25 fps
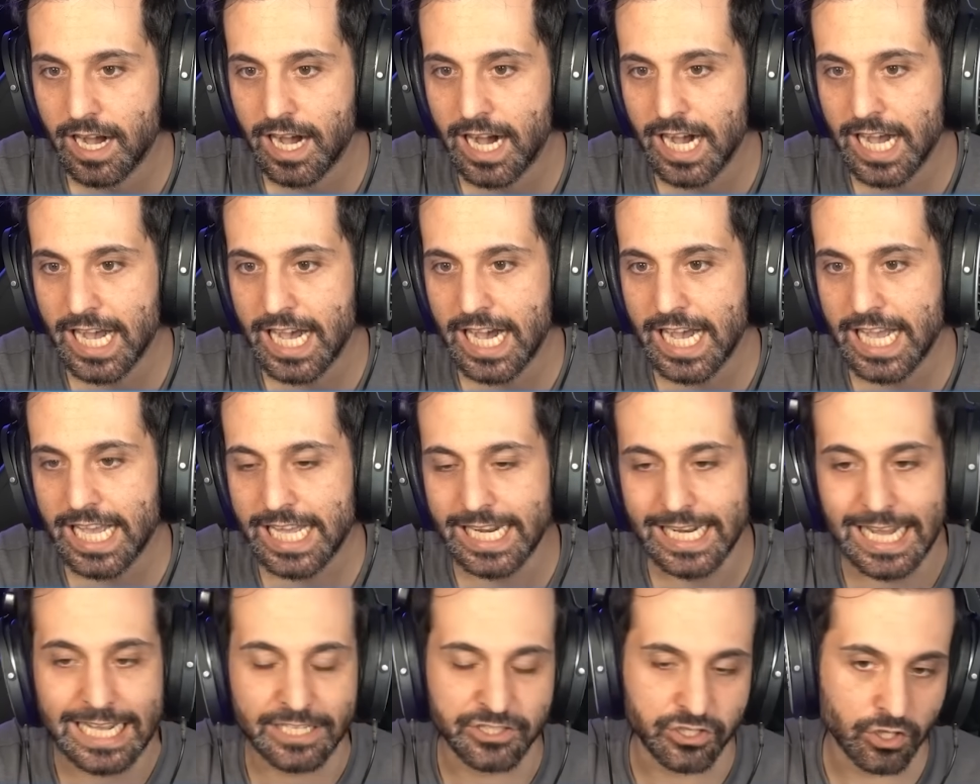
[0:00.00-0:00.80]

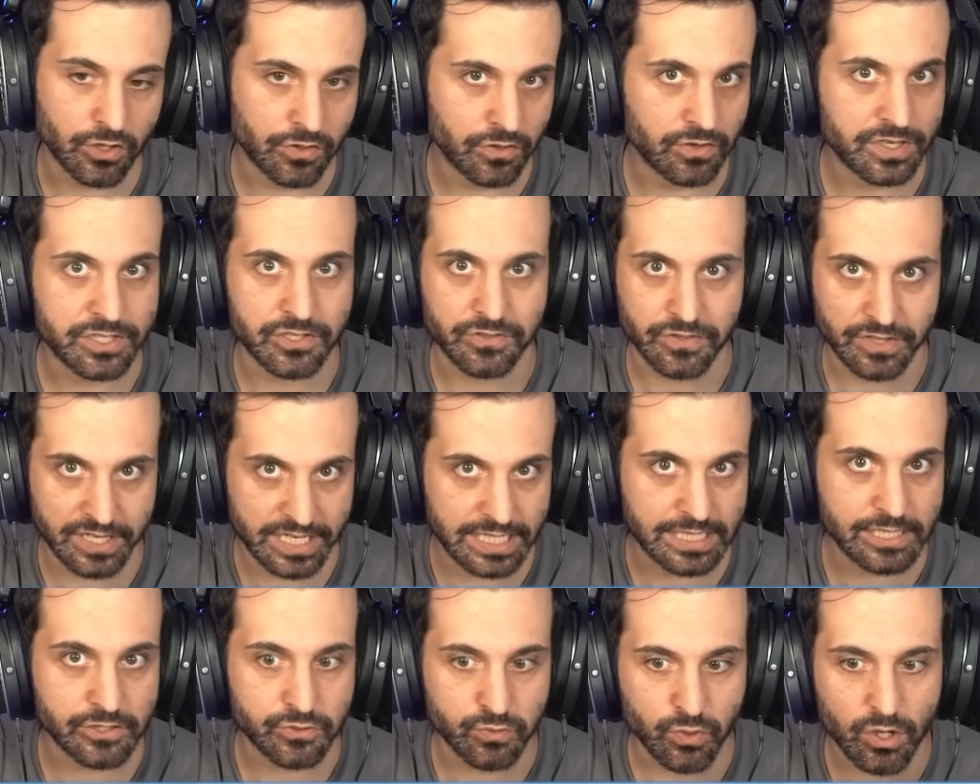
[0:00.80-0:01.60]
and I saw the rest of the
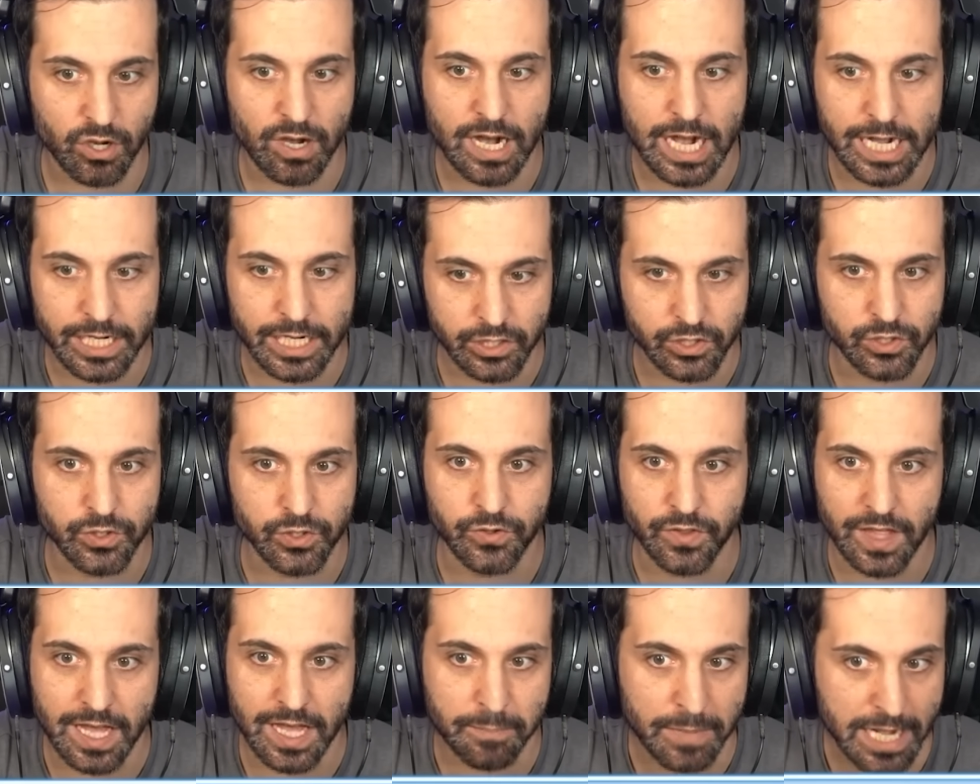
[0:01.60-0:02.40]
hand as well, I knew
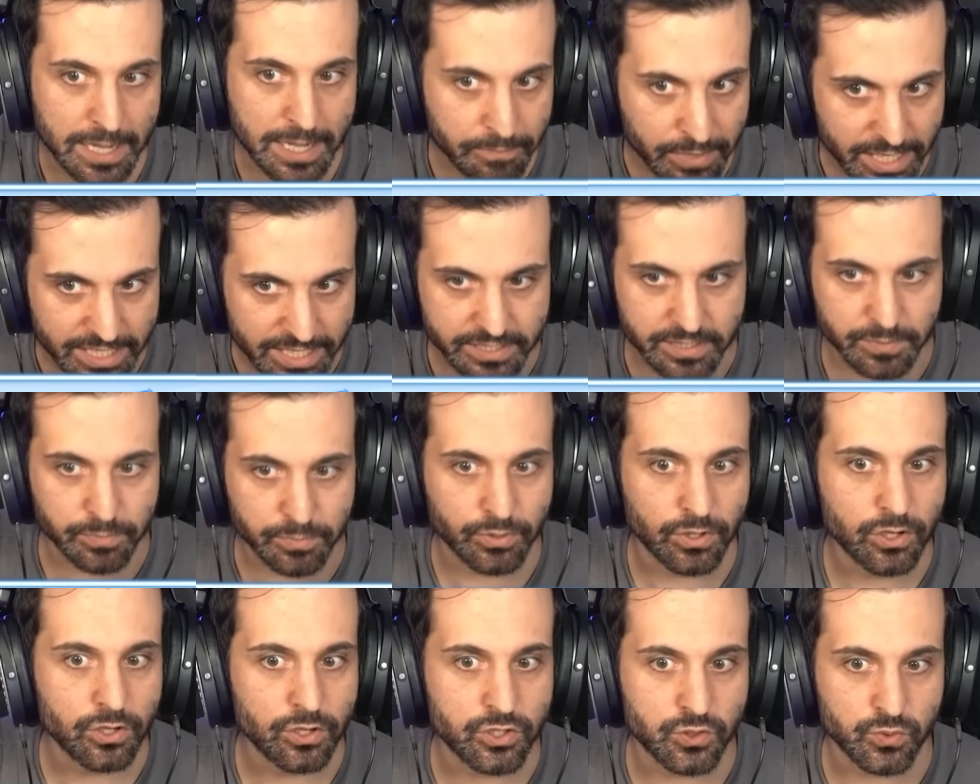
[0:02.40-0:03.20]
that my best
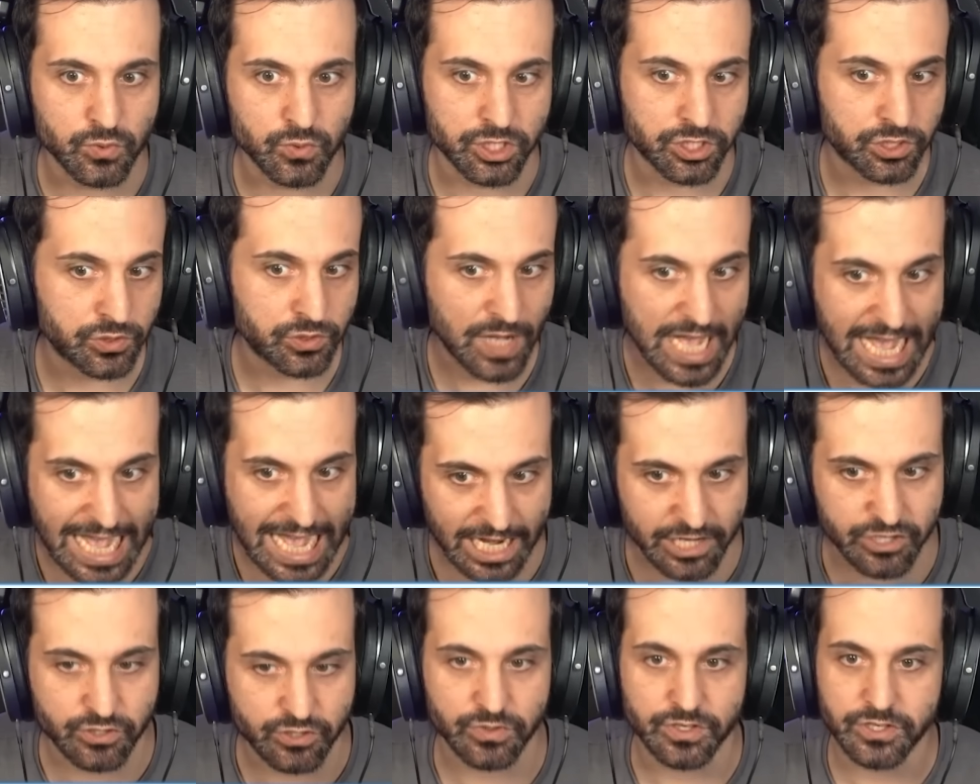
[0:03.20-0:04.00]
approach was to
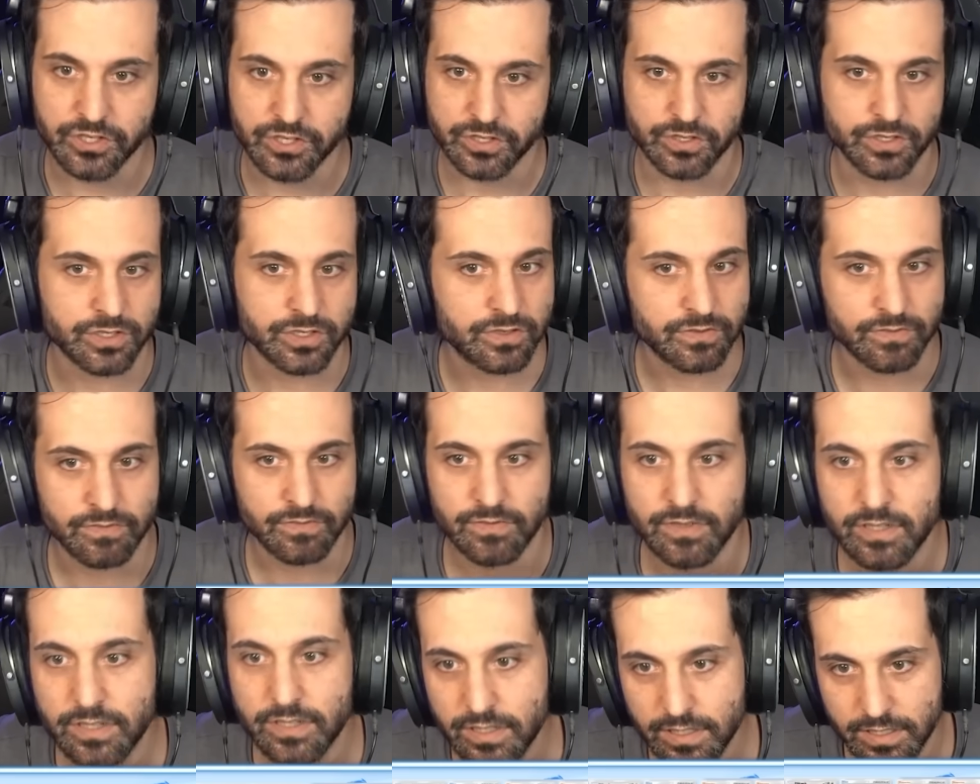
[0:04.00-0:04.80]
actually just
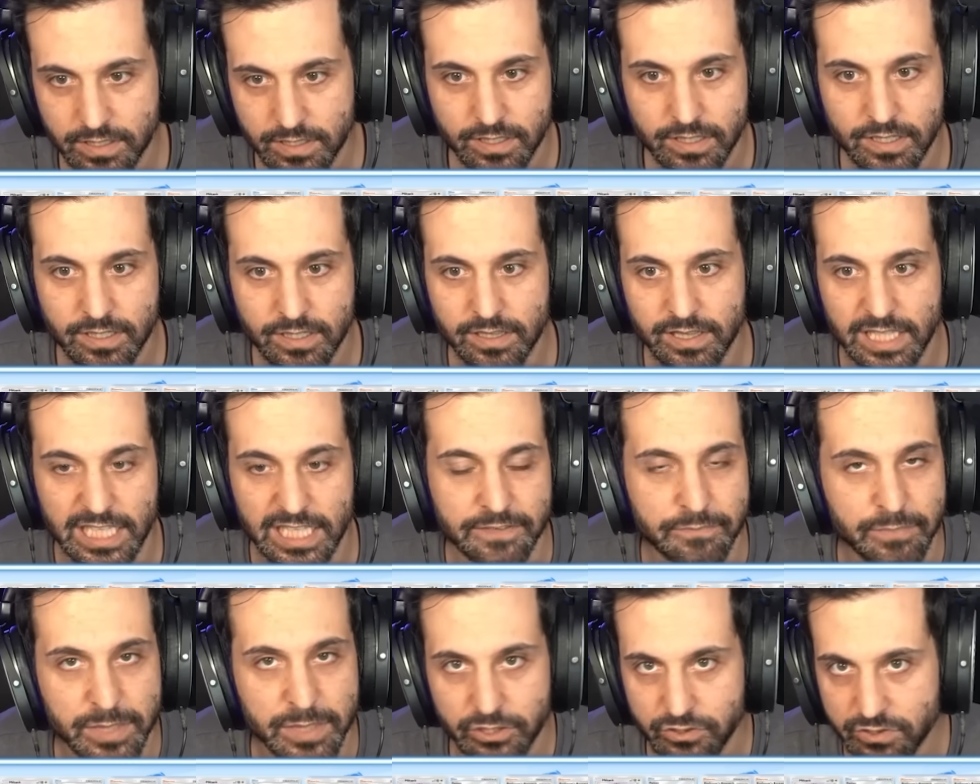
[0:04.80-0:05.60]
leave
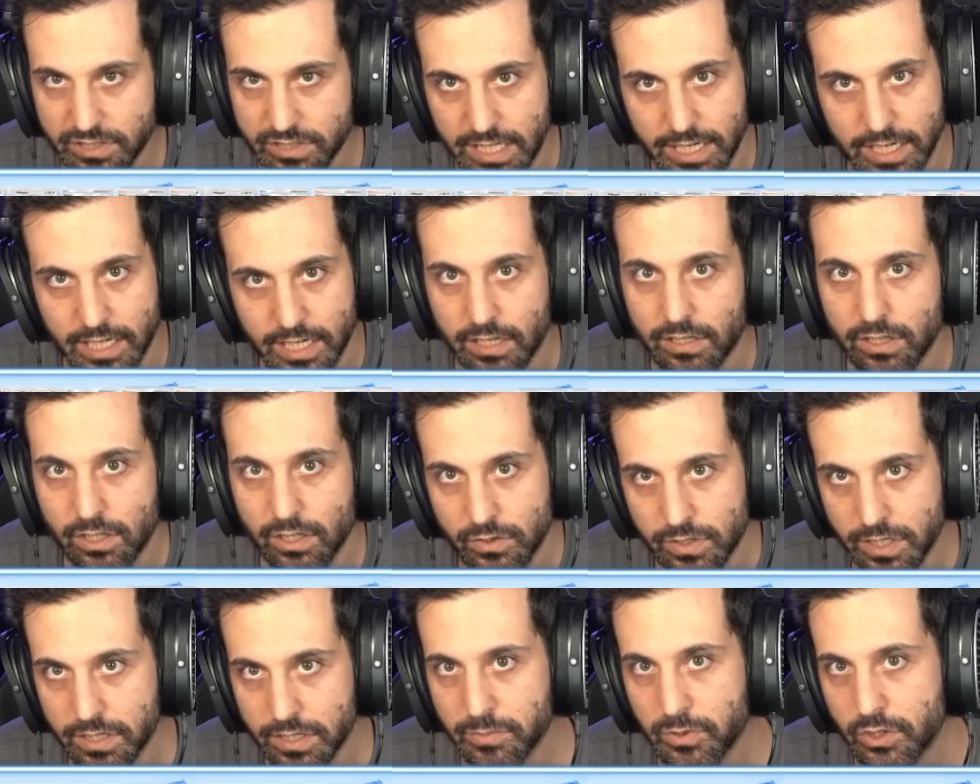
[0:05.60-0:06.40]
Miltank
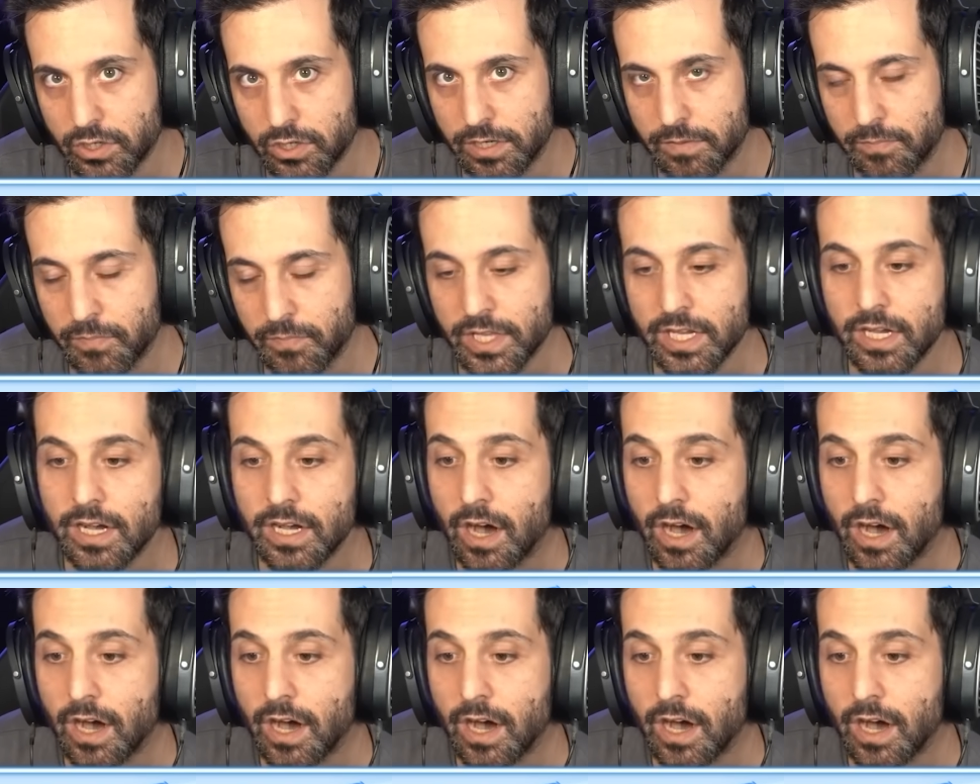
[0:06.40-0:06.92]
alone on the board.